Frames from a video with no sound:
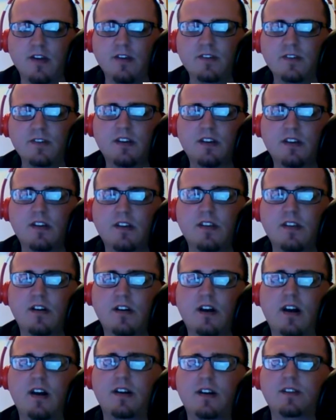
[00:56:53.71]
You
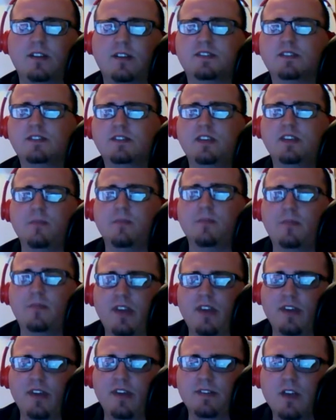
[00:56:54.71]
said sentient
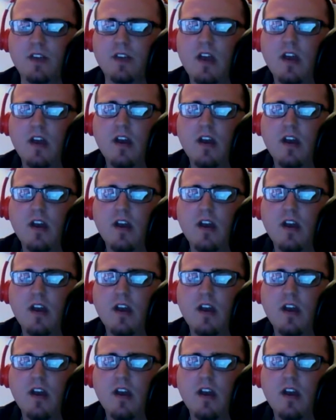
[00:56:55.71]
beings